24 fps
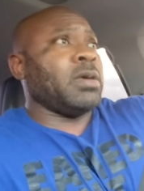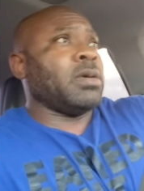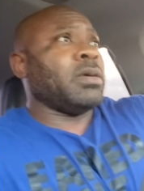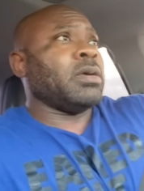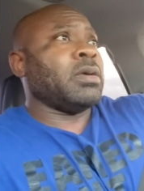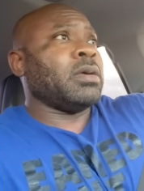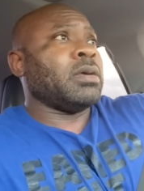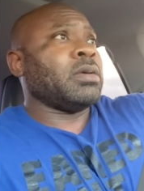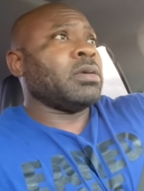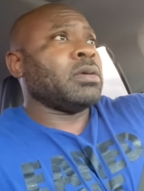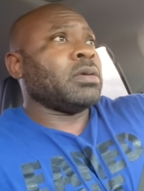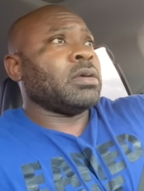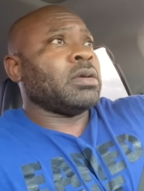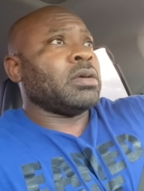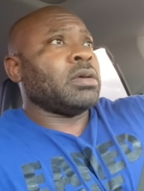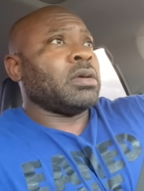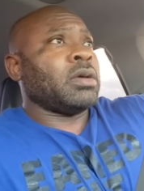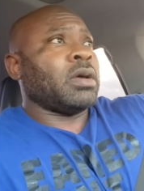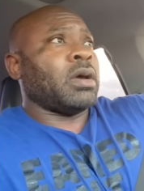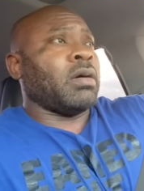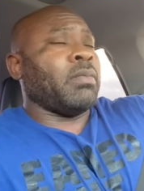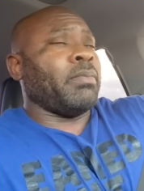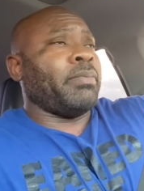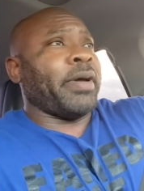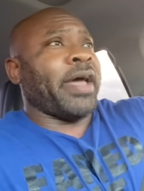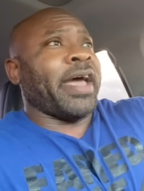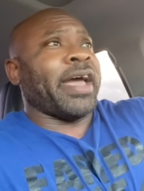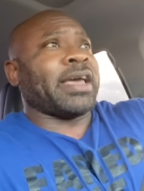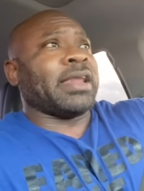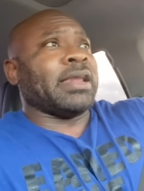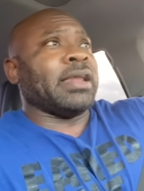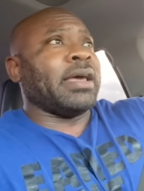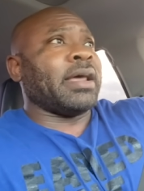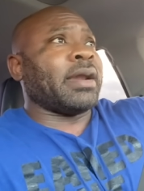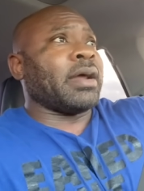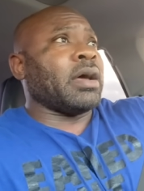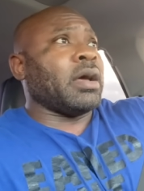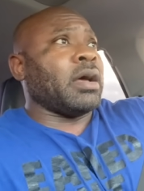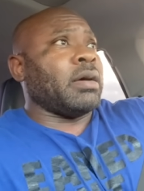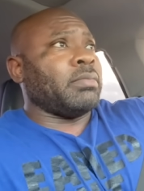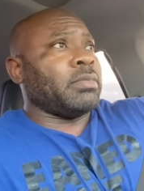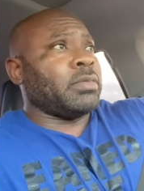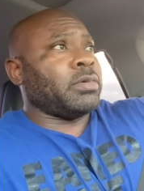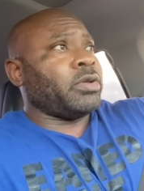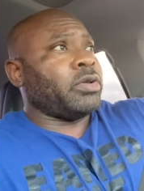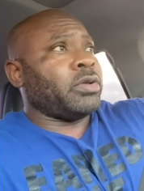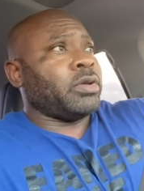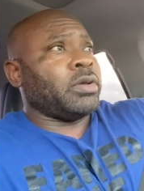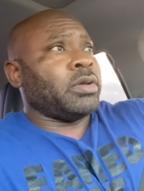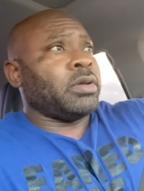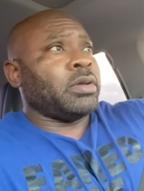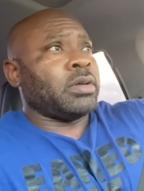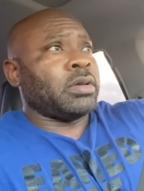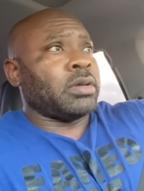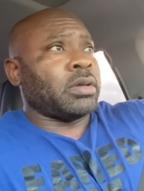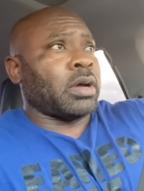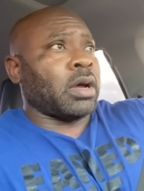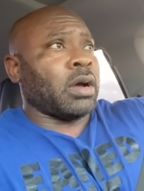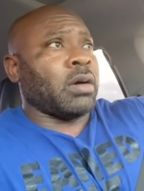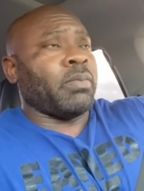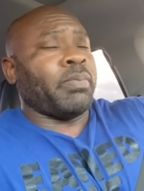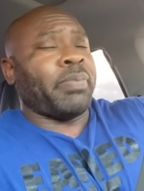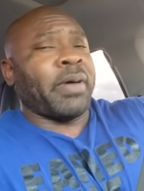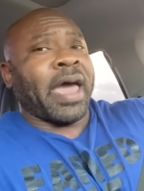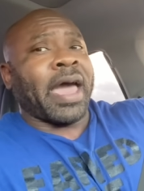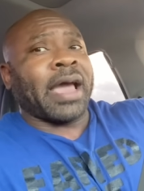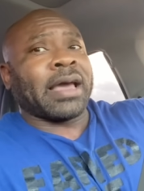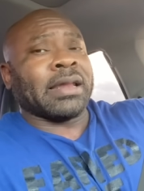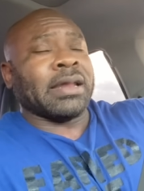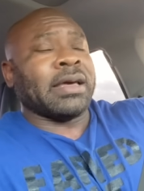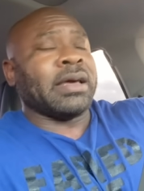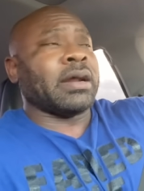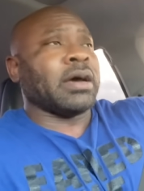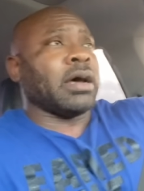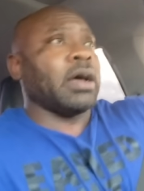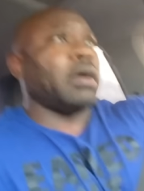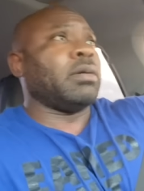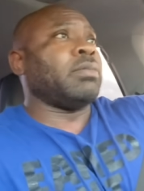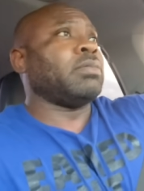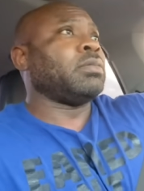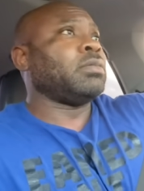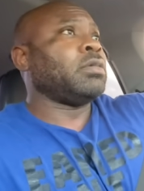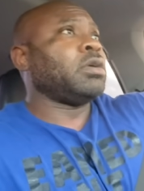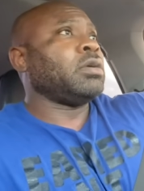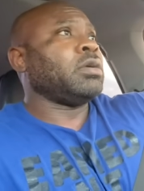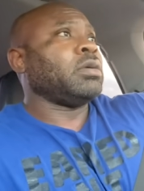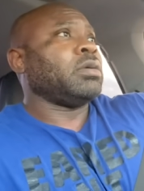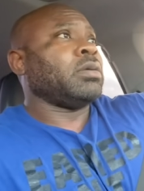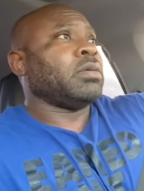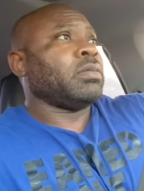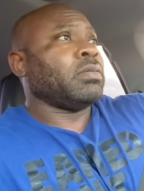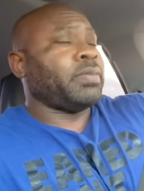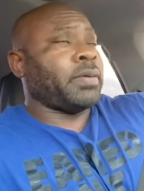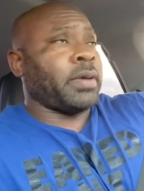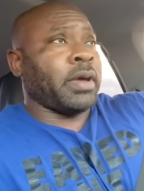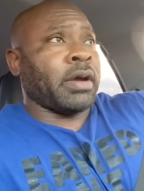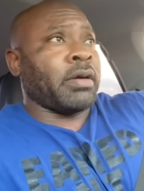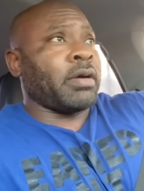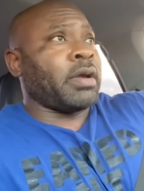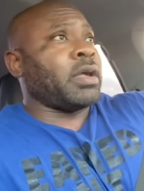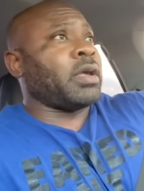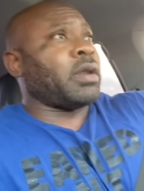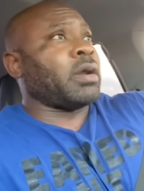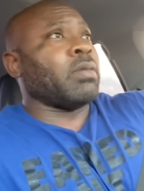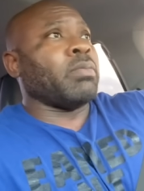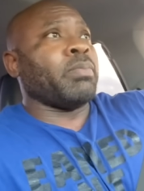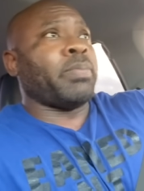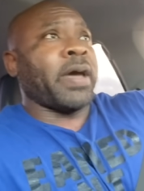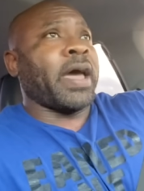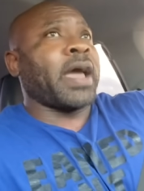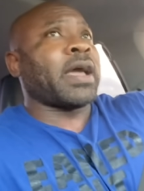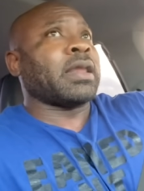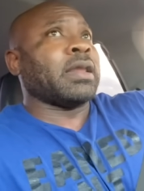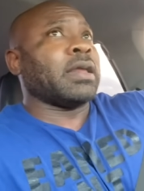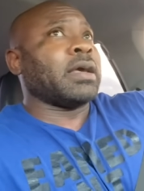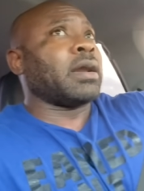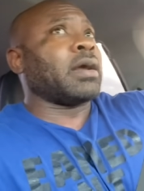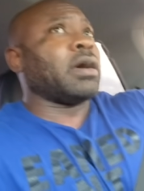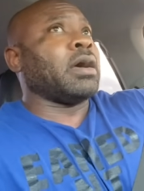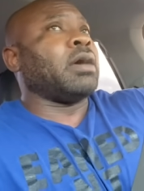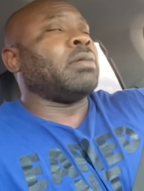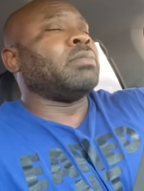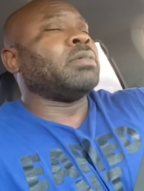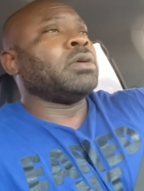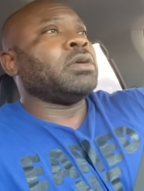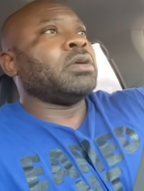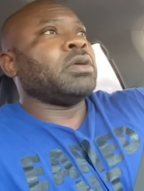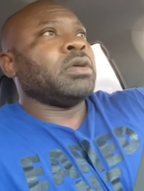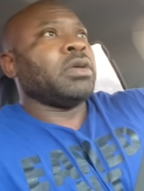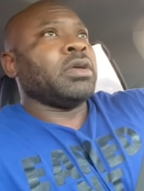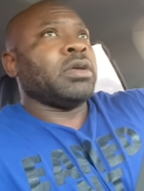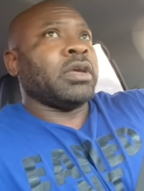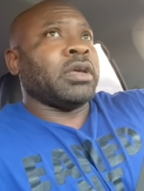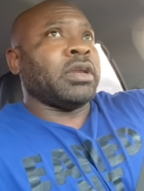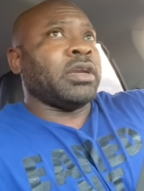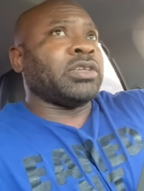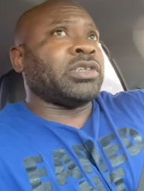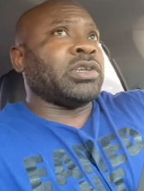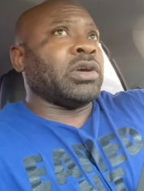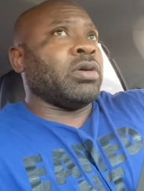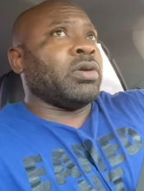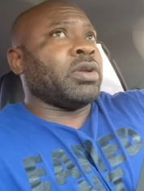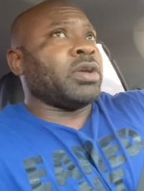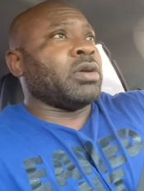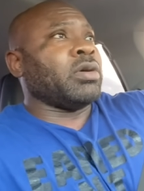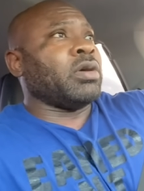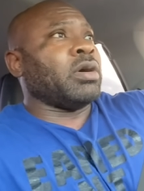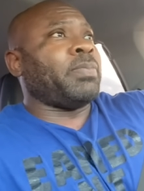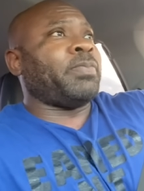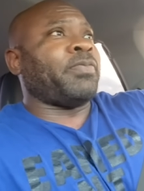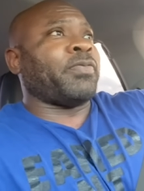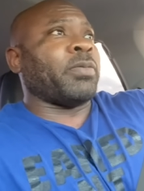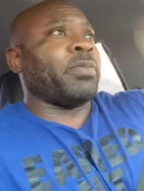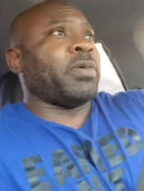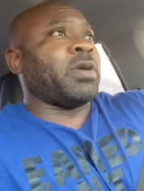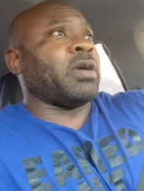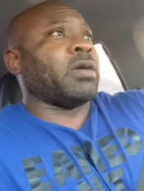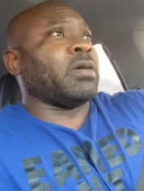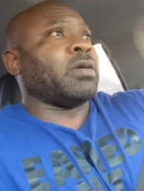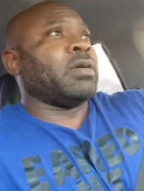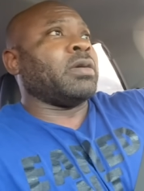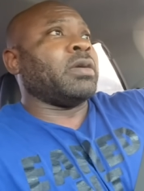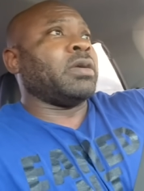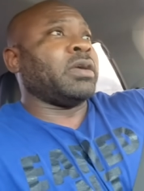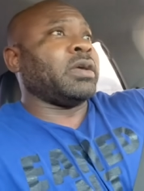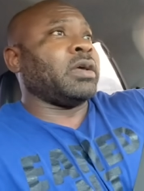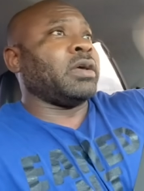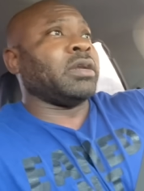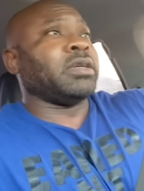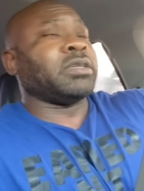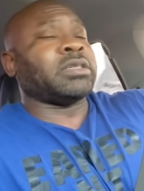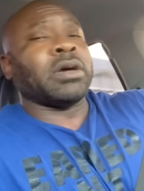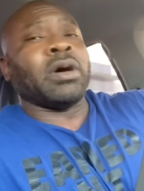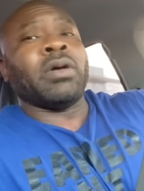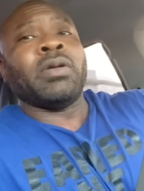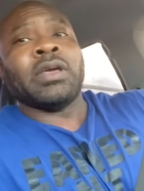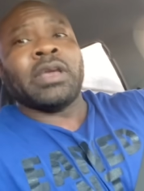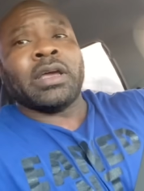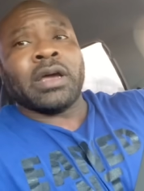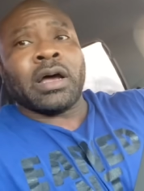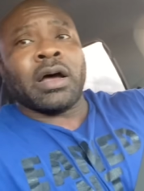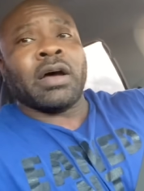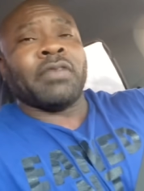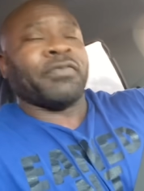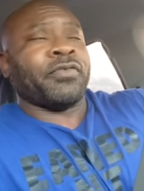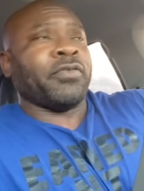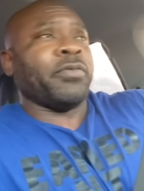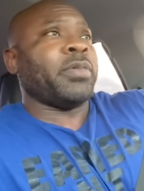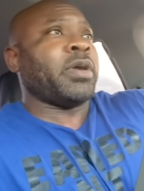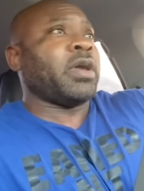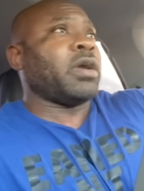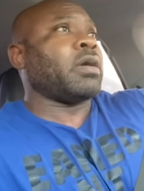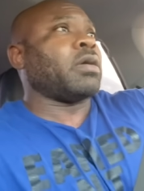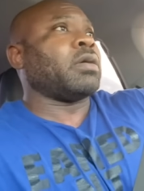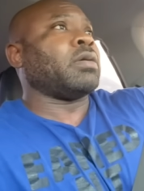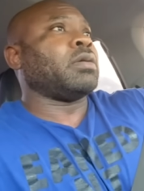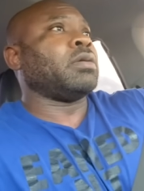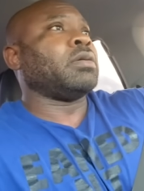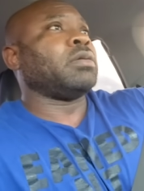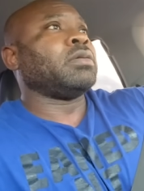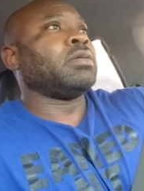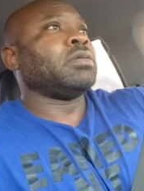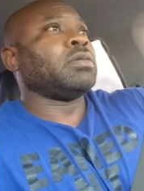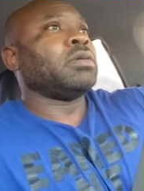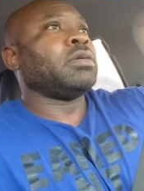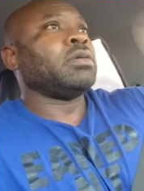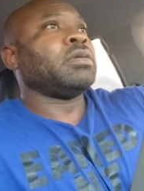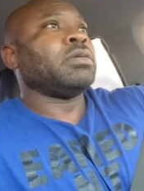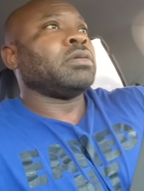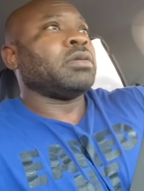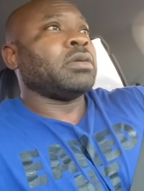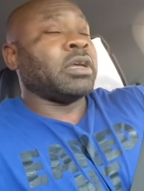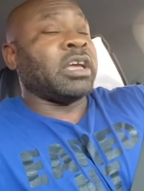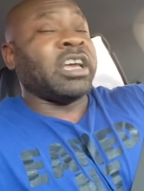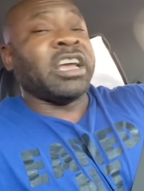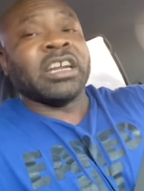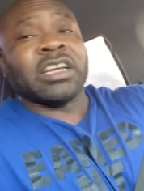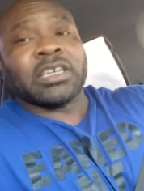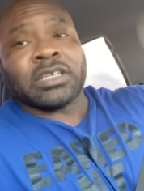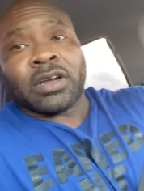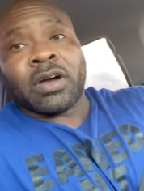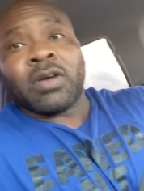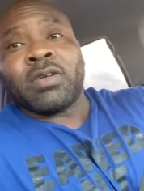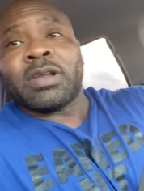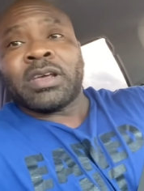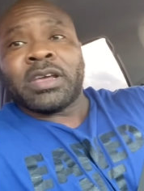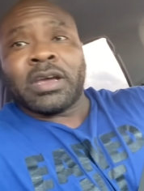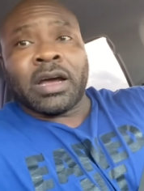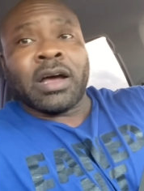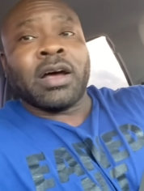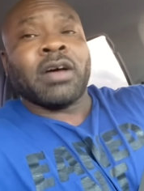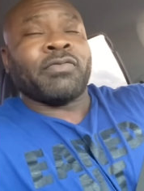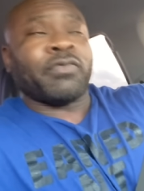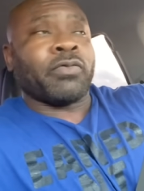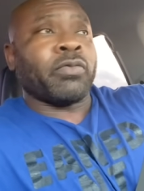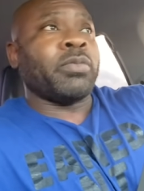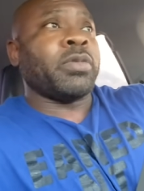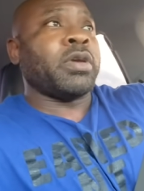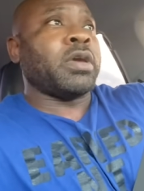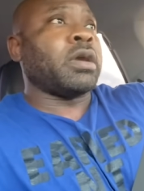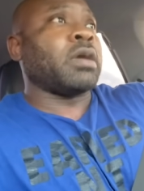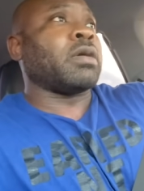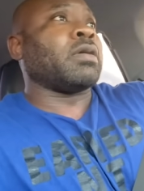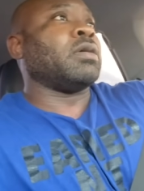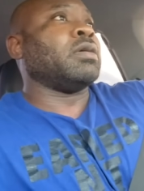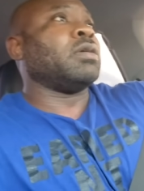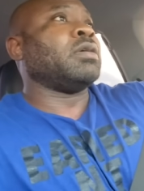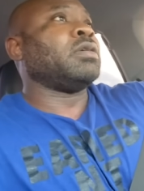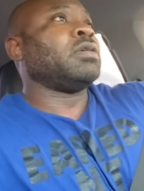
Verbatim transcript: I'm back lit up. I'm back lit up. Period. I'm back lit up. And it's only up from here. It is only up from here. It is only up from here.